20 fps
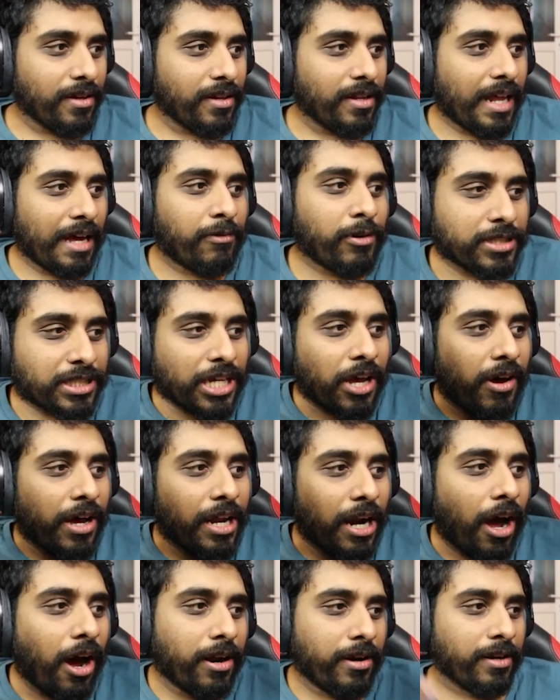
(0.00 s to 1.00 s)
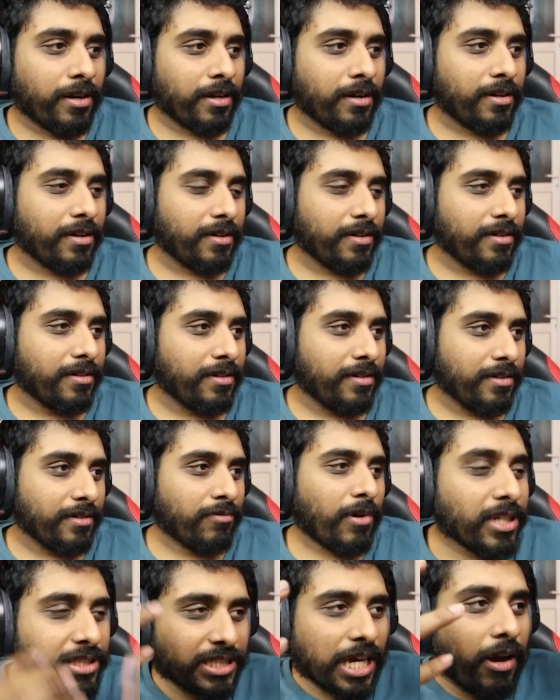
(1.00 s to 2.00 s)
Like, what's going on?
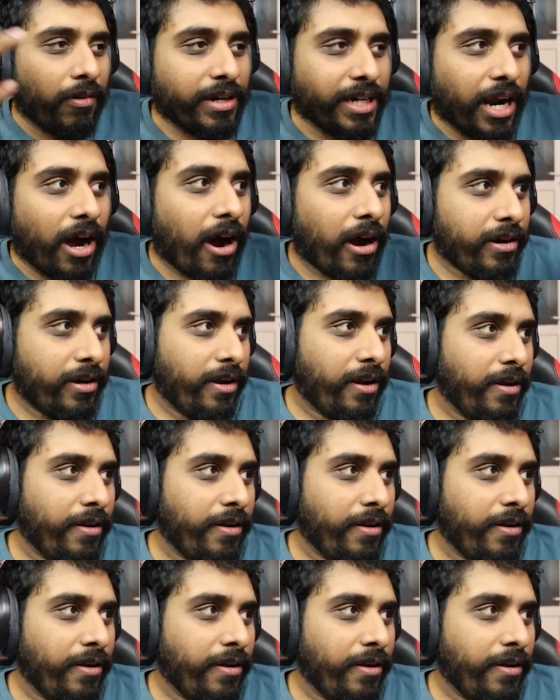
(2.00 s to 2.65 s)
What's going on?